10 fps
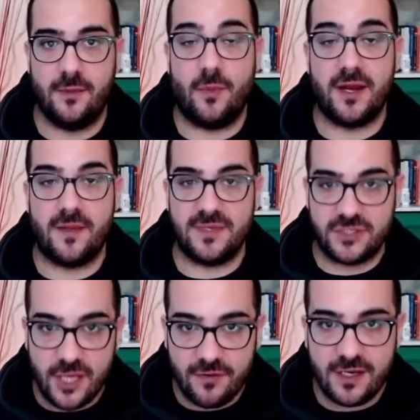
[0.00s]
My name is
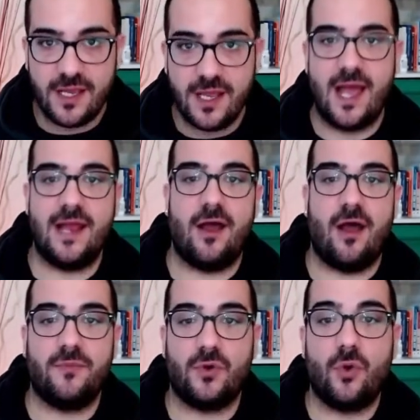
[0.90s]
Shervin and
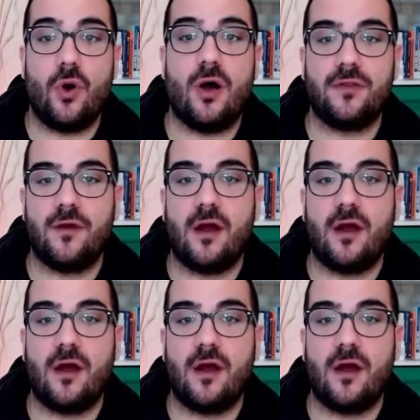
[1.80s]
I'm the co-author